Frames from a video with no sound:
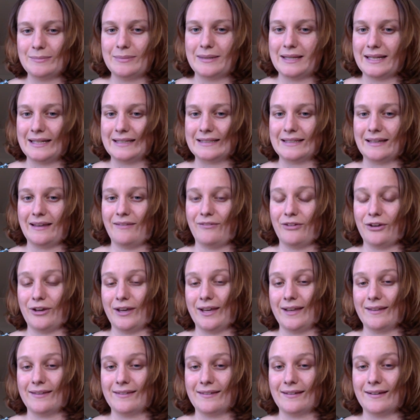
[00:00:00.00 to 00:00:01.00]
Please leave your
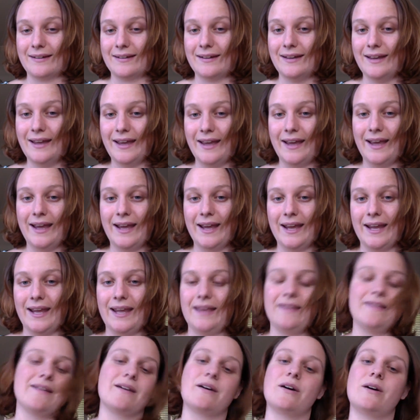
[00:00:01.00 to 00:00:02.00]
answer
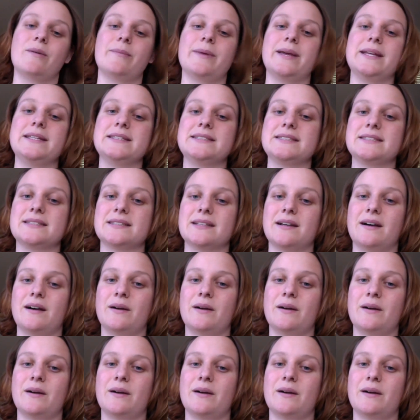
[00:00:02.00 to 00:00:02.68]
in the comments.